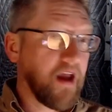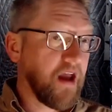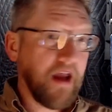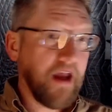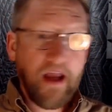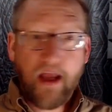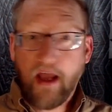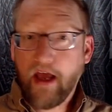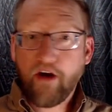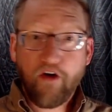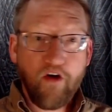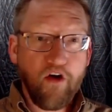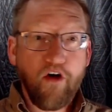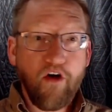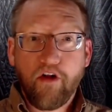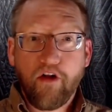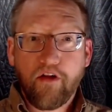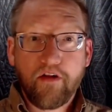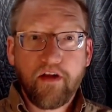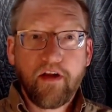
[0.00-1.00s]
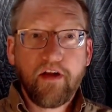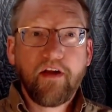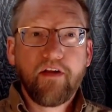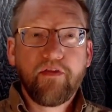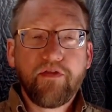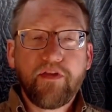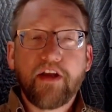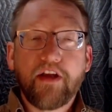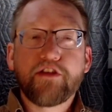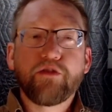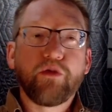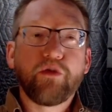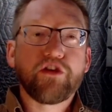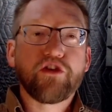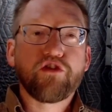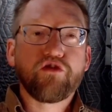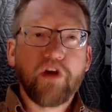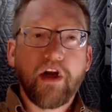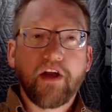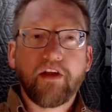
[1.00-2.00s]
at all. This was
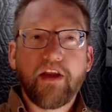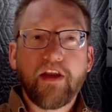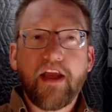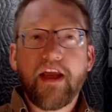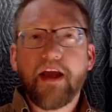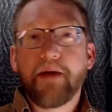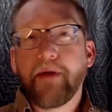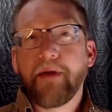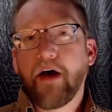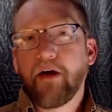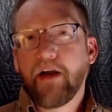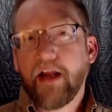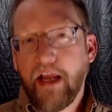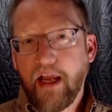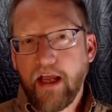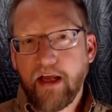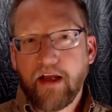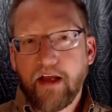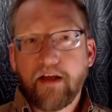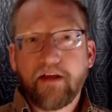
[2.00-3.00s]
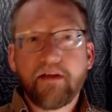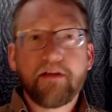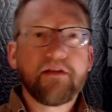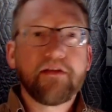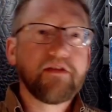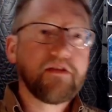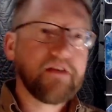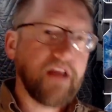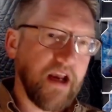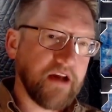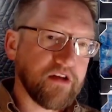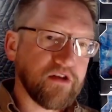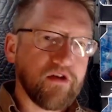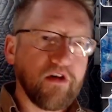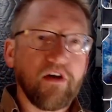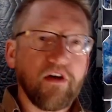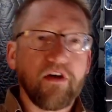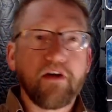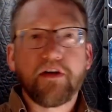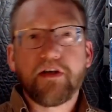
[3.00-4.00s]
strictly about Hannah,
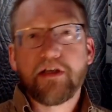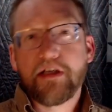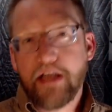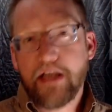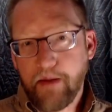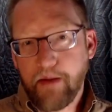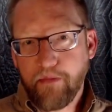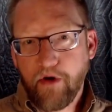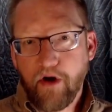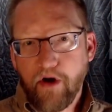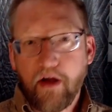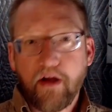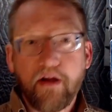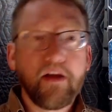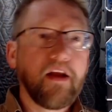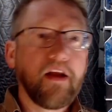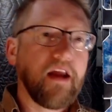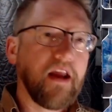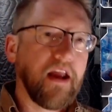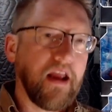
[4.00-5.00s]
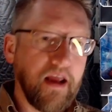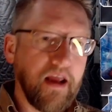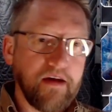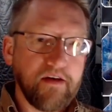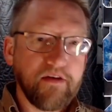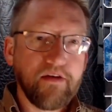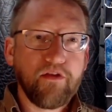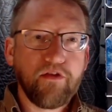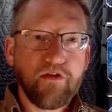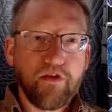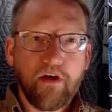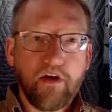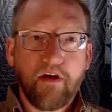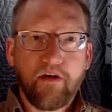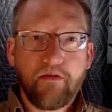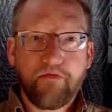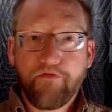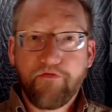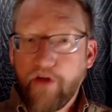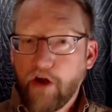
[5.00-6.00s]
Dexter, Deborah, and
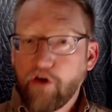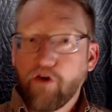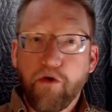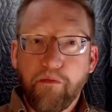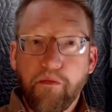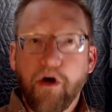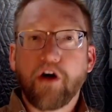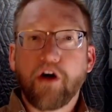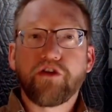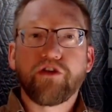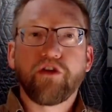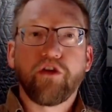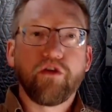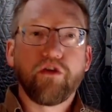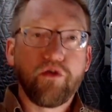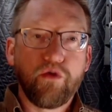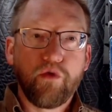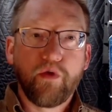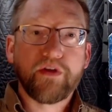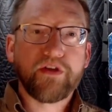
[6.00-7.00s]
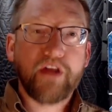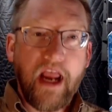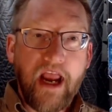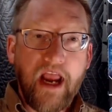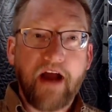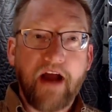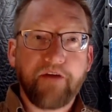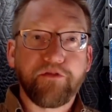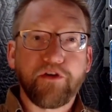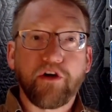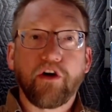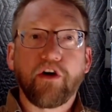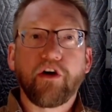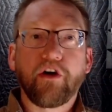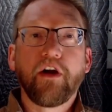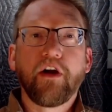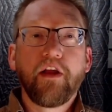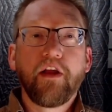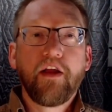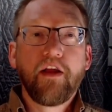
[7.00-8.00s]
the federal marshal who is after
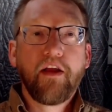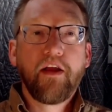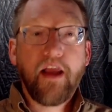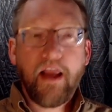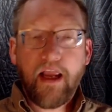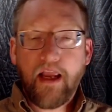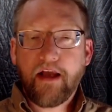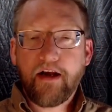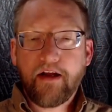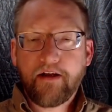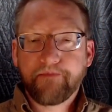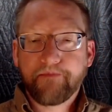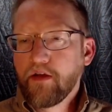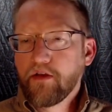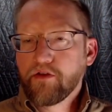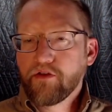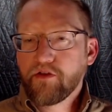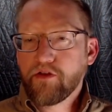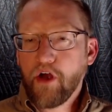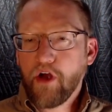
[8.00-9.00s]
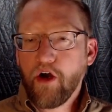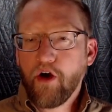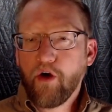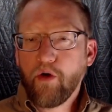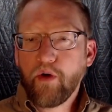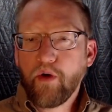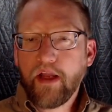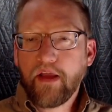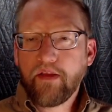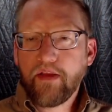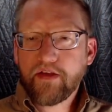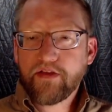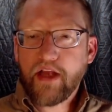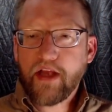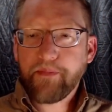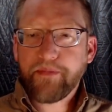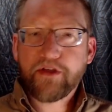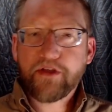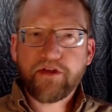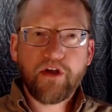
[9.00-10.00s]
Hannah. So in this
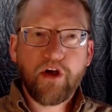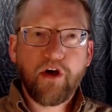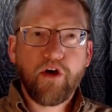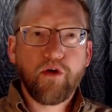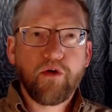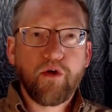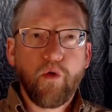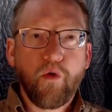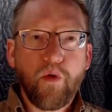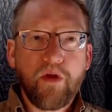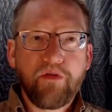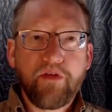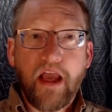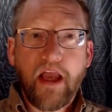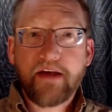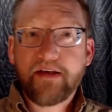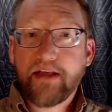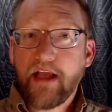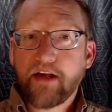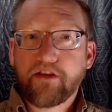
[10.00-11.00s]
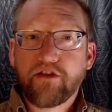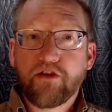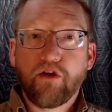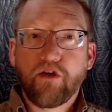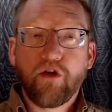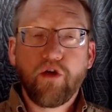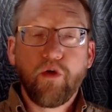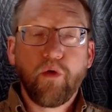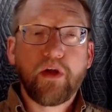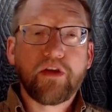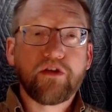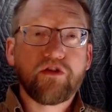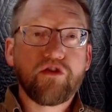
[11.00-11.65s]
episode, we've got Dexter, who is